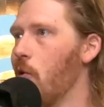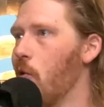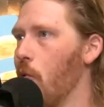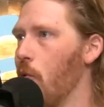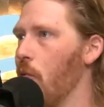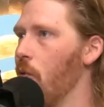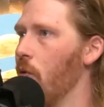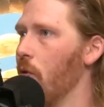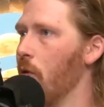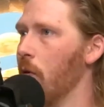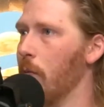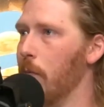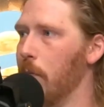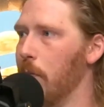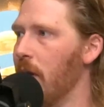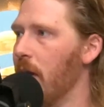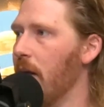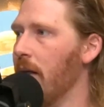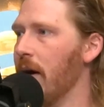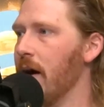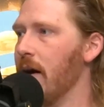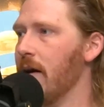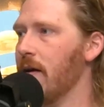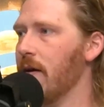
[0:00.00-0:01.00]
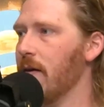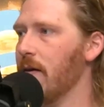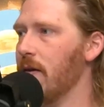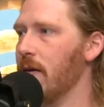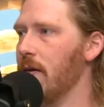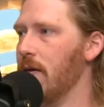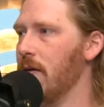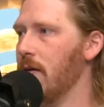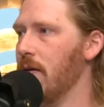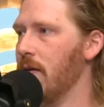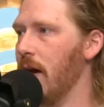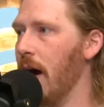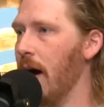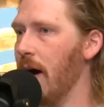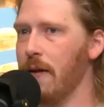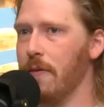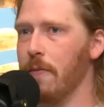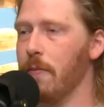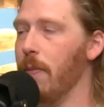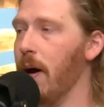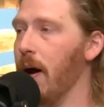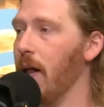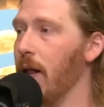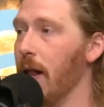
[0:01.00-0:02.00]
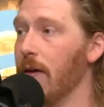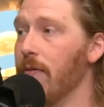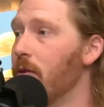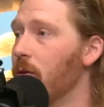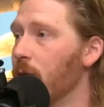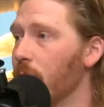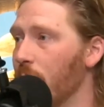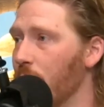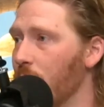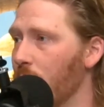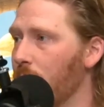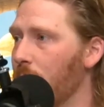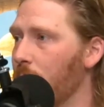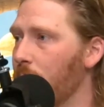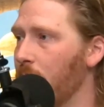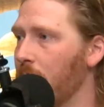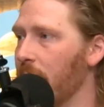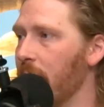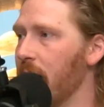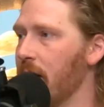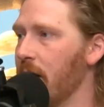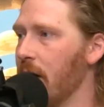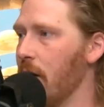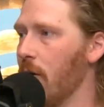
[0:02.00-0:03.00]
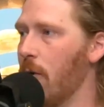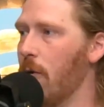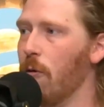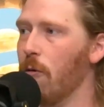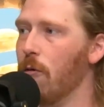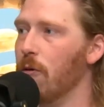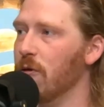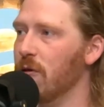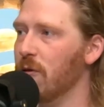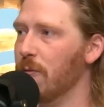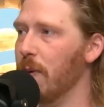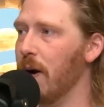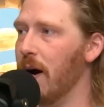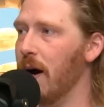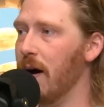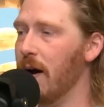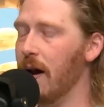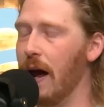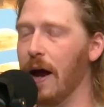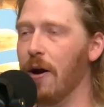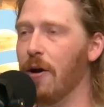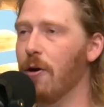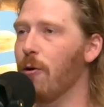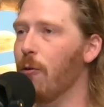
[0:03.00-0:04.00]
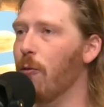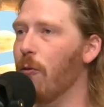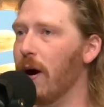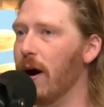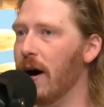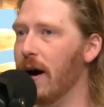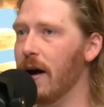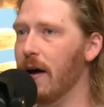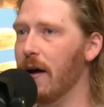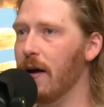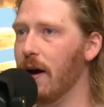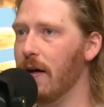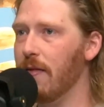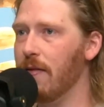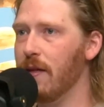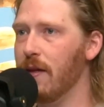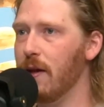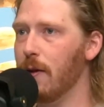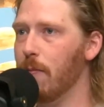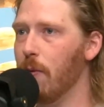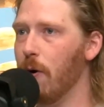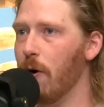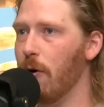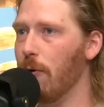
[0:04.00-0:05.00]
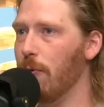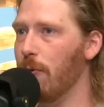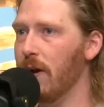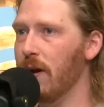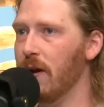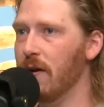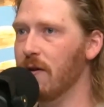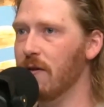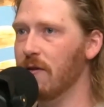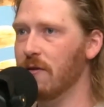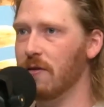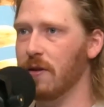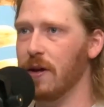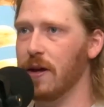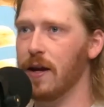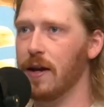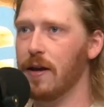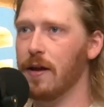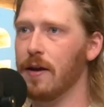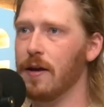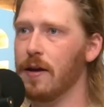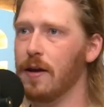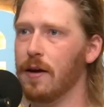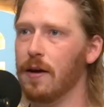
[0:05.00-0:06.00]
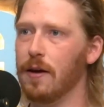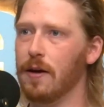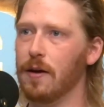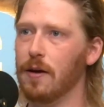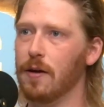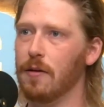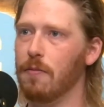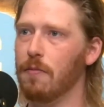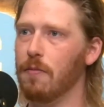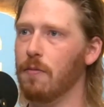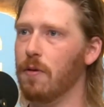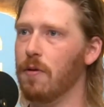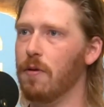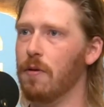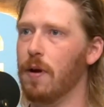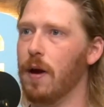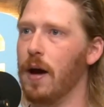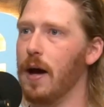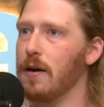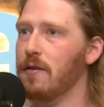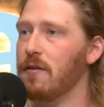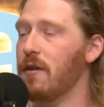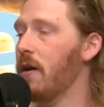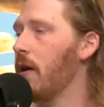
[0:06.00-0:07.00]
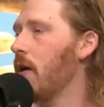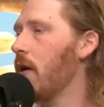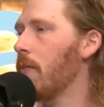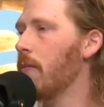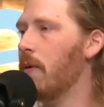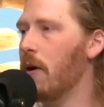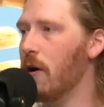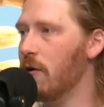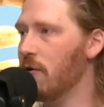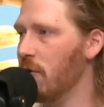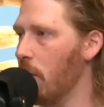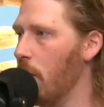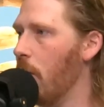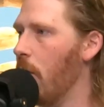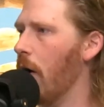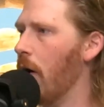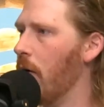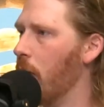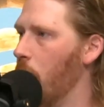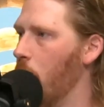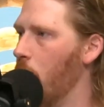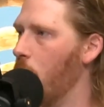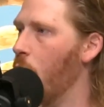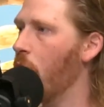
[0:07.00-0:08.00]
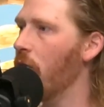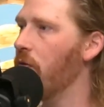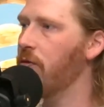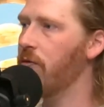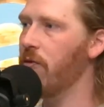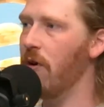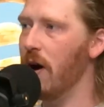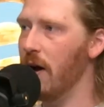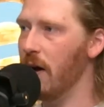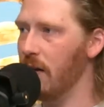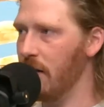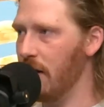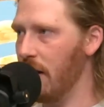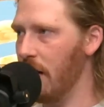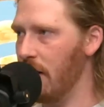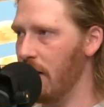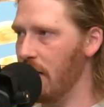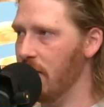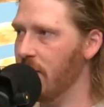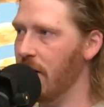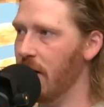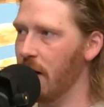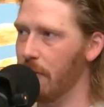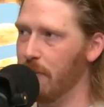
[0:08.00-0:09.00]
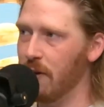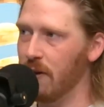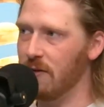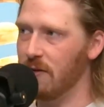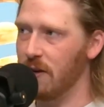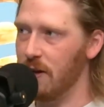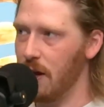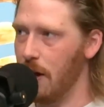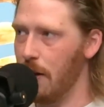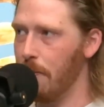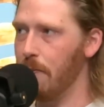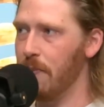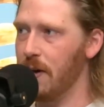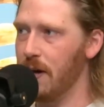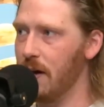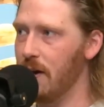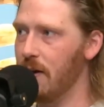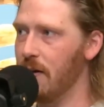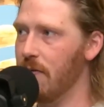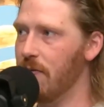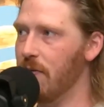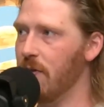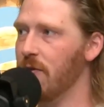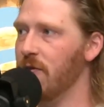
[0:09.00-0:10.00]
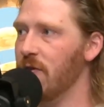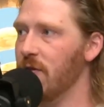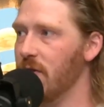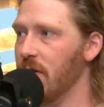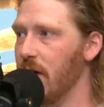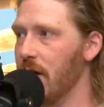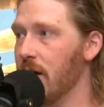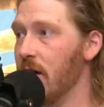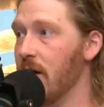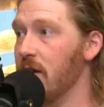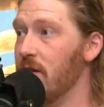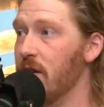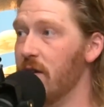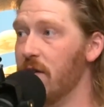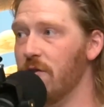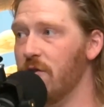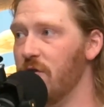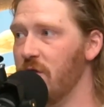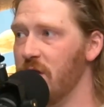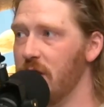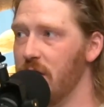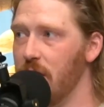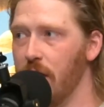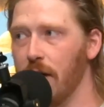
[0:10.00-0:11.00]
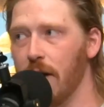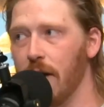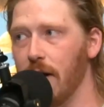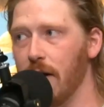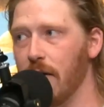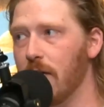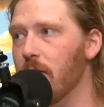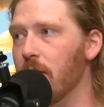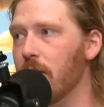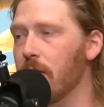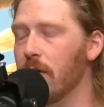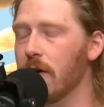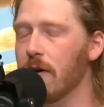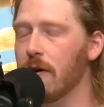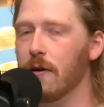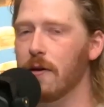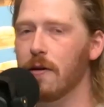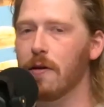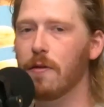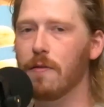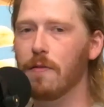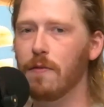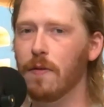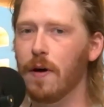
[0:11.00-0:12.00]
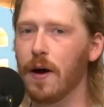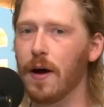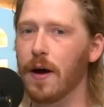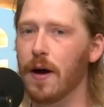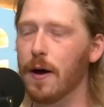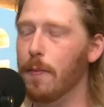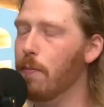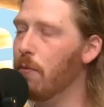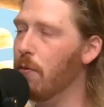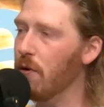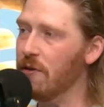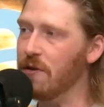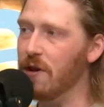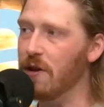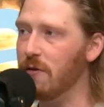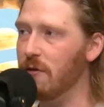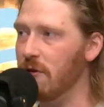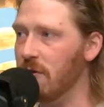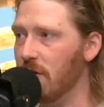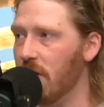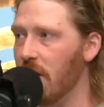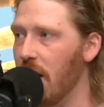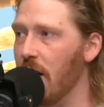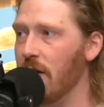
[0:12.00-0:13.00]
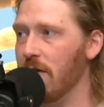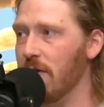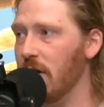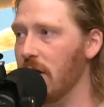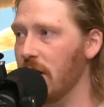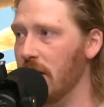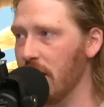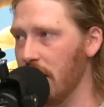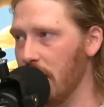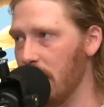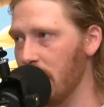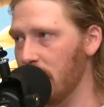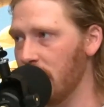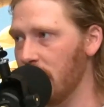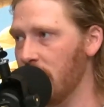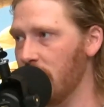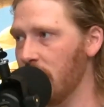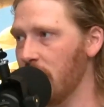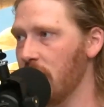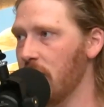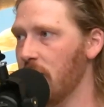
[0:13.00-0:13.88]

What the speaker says: cool like not in my living room, but like in a cool spot. I don't know why I think margaritas like tequila bars are more fun. The environment's like upbeat versus like a dingy like pretentious cocktail lounge.